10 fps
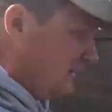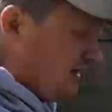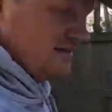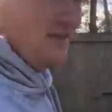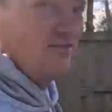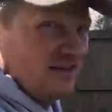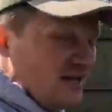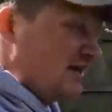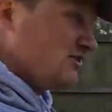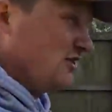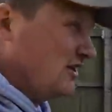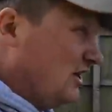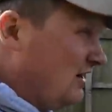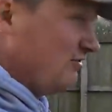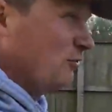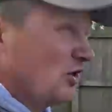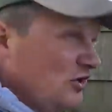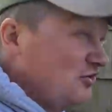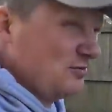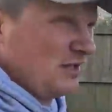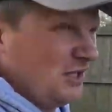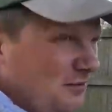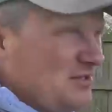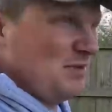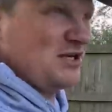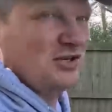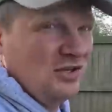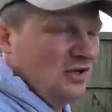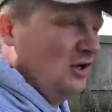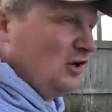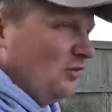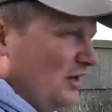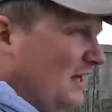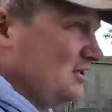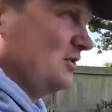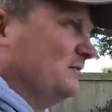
and see if these cows are in calf. We're gonna do something a little bit special with Nigel.